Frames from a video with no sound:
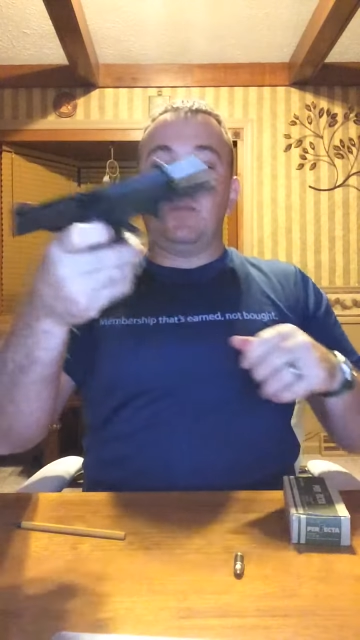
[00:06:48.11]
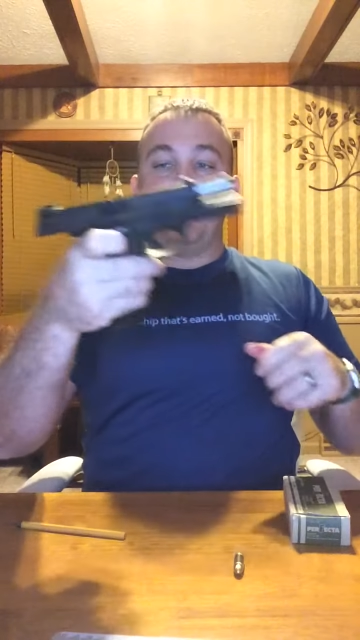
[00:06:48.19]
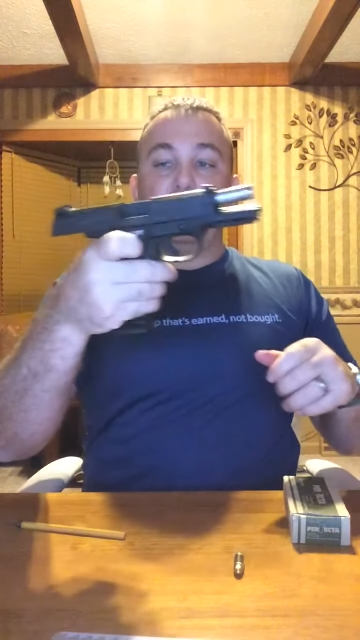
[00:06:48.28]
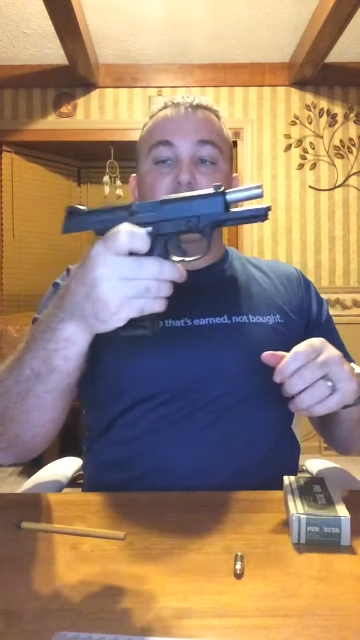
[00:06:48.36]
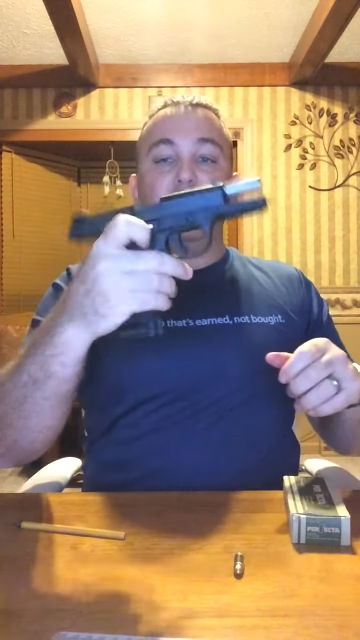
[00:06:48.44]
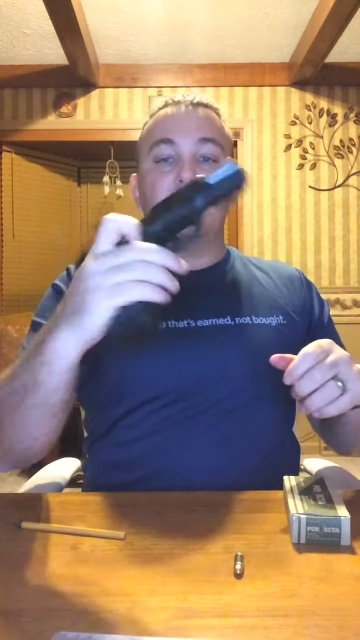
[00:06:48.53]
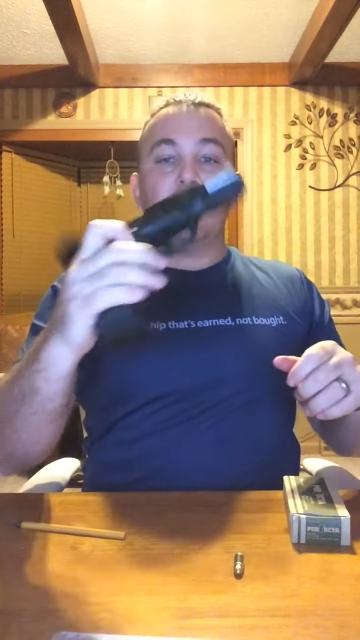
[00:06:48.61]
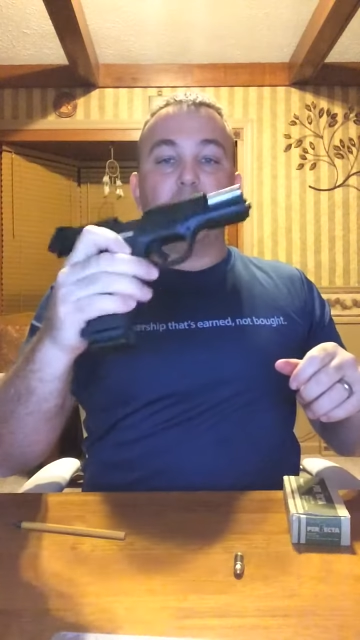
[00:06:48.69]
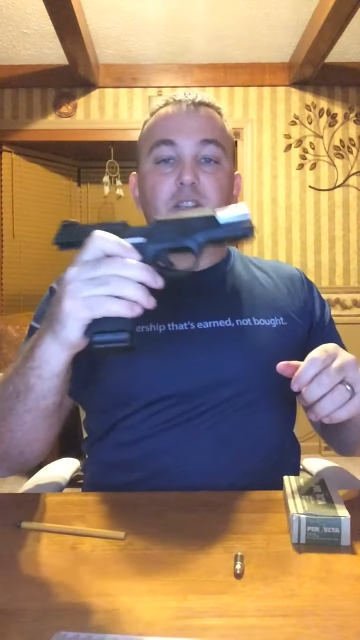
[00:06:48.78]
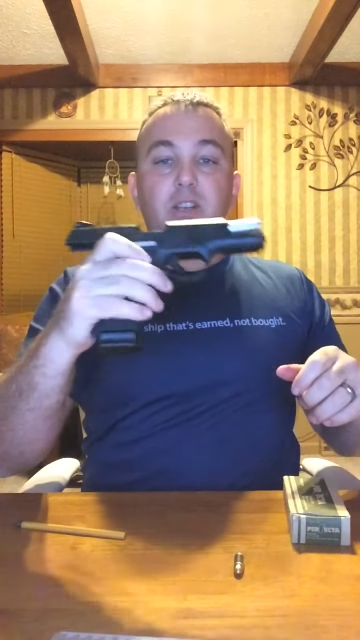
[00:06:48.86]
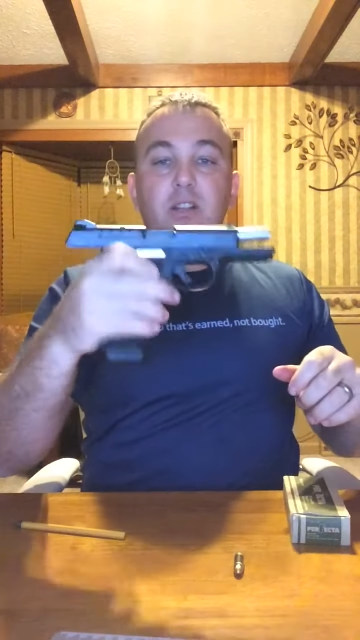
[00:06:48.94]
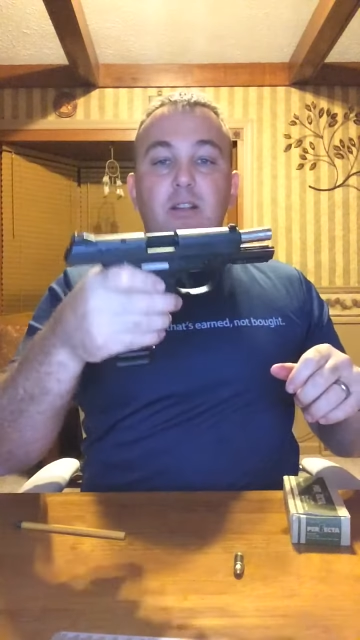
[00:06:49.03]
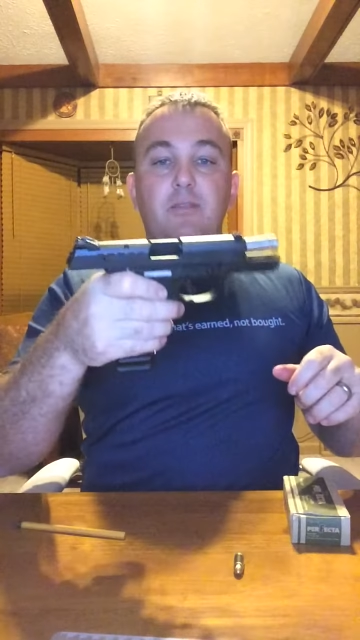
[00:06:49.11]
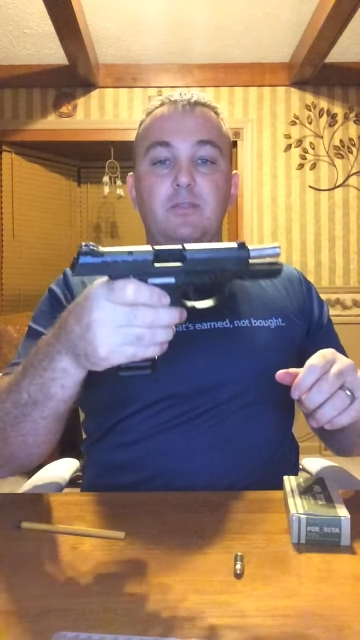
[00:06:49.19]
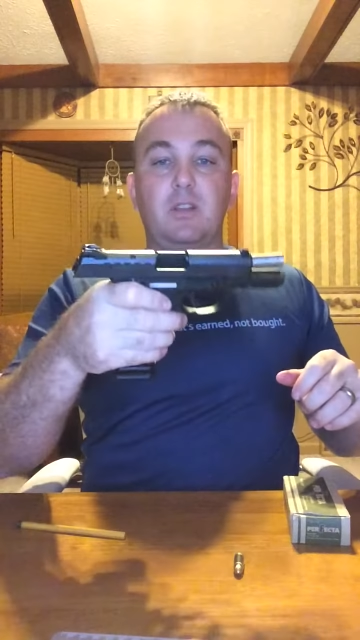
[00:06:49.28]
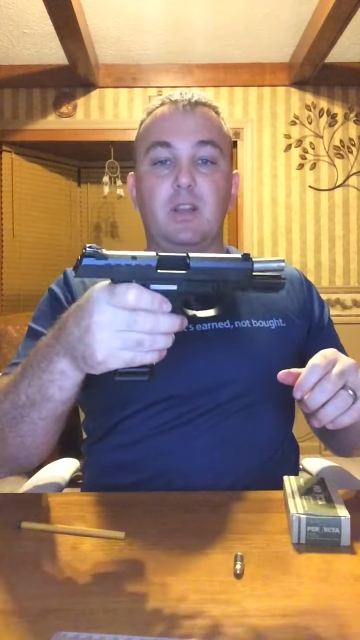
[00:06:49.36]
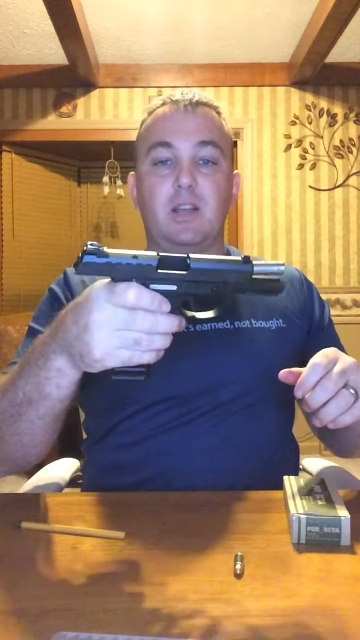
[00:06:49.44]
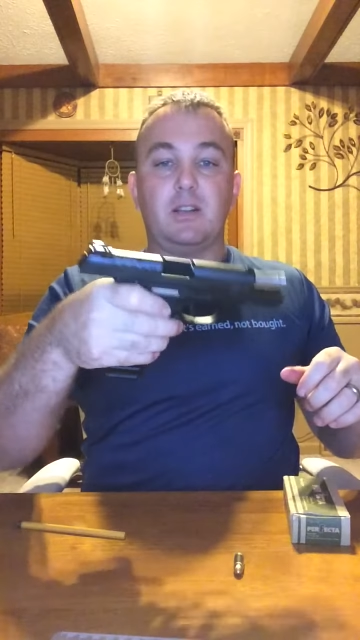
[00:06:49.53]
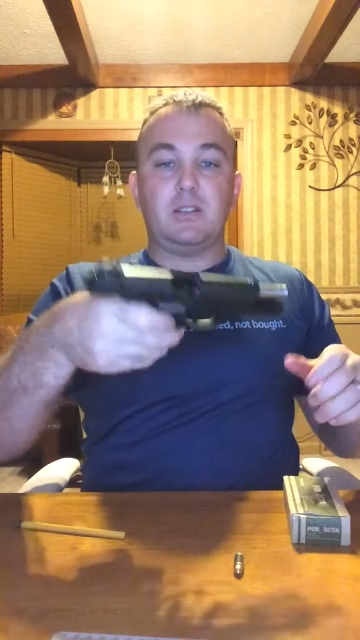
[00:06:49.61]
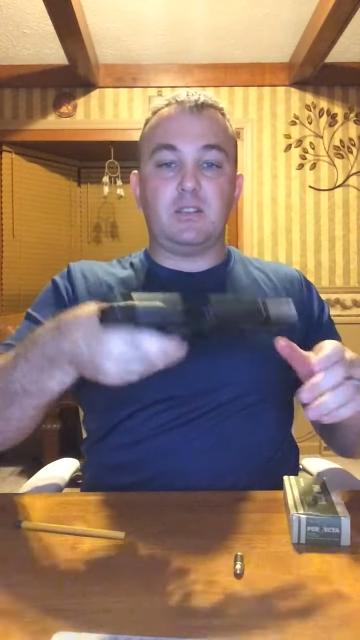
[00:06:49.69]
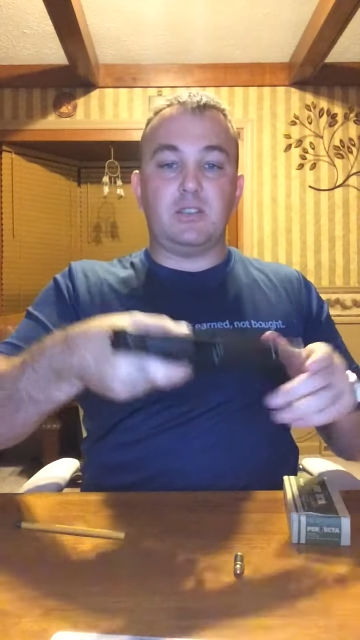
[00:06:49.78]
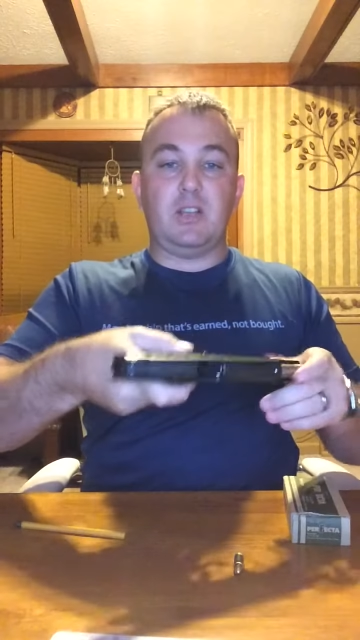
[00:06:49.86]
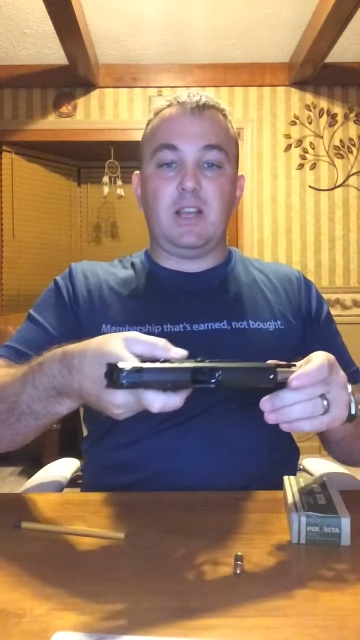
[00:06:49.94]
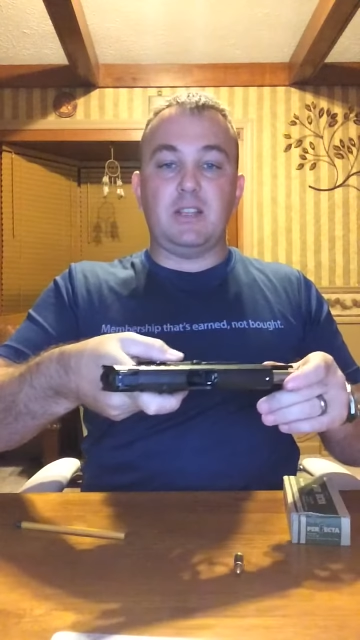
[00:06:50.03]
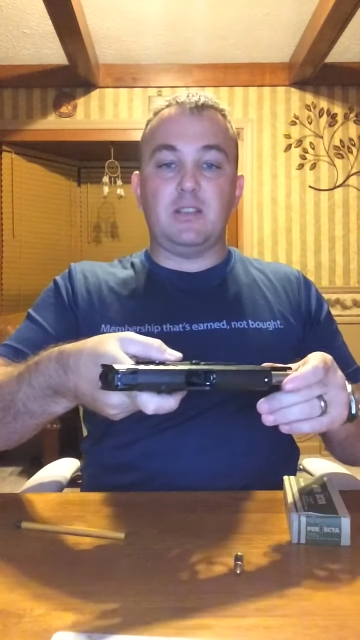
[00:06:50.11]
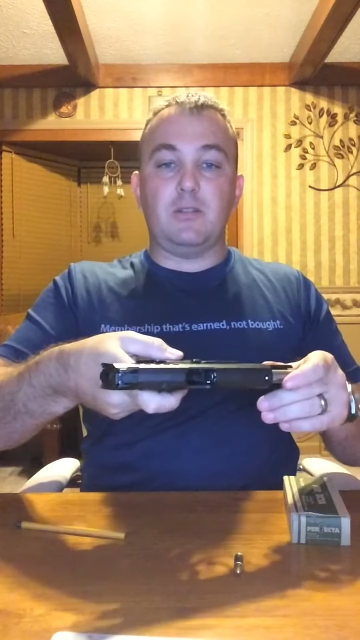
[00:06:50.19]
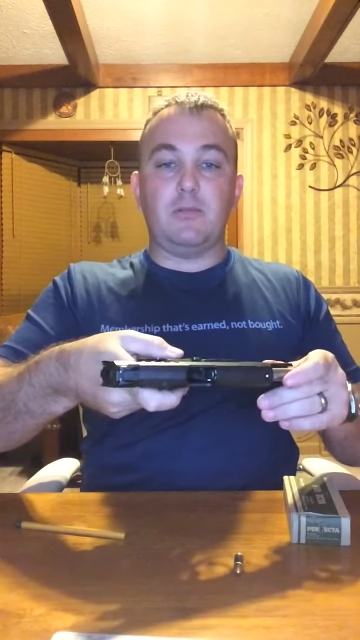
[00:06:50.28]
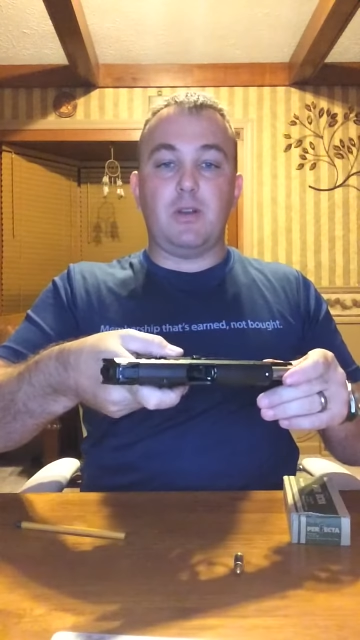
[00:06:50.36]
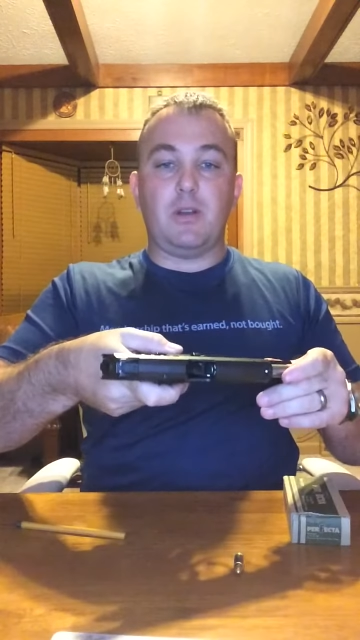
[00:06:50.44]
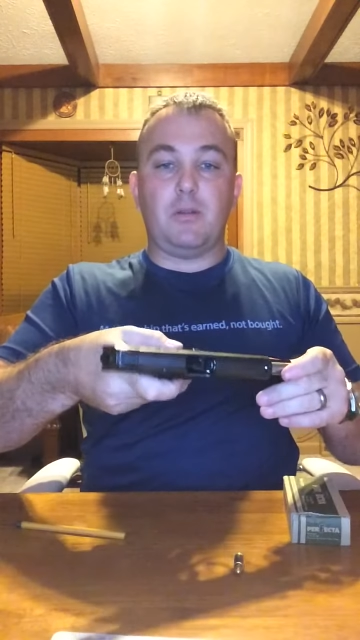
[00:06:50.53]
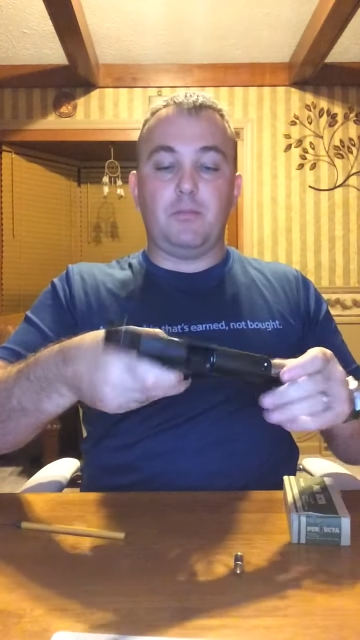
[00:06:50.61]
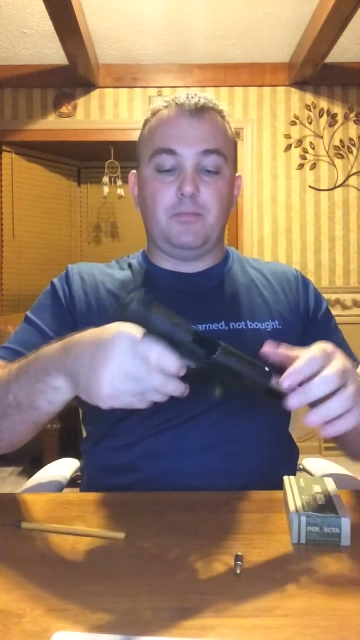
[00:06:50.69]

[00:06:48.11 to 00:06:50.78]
plenty of tension enough to lock the slide to the rear.